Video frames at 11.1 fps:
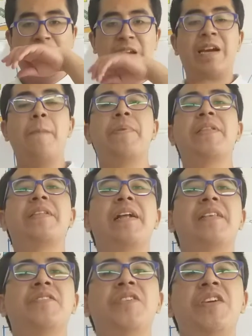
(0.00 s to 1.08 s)

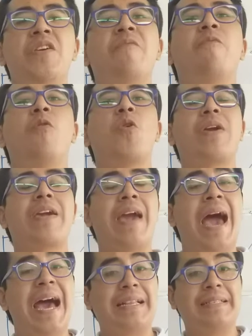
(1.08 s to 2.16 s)
Capital C for
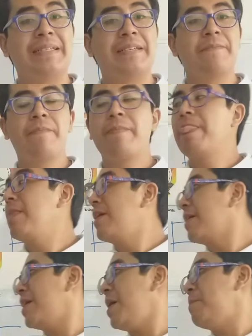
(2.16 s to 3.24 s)
cat.
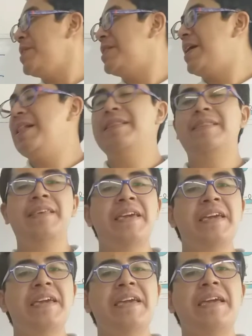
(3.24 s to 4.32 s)
Capital
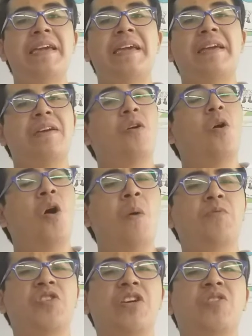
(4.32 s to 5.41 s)
D,
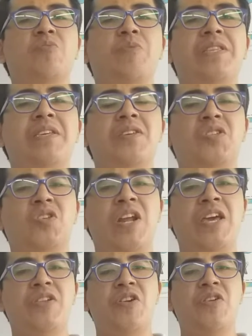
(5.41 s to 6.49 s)
objects with this
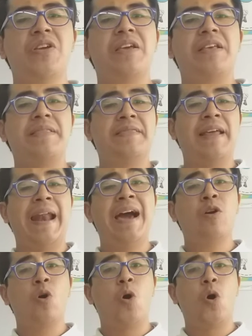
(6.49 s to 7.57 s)
letter:
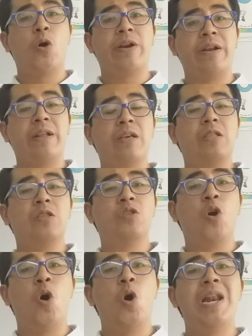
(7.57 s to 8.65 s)
dragon,
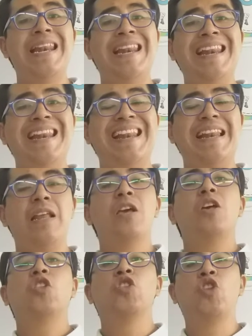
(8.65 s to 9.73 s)
doll,
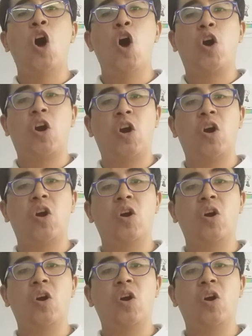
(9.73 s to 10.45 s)
dog,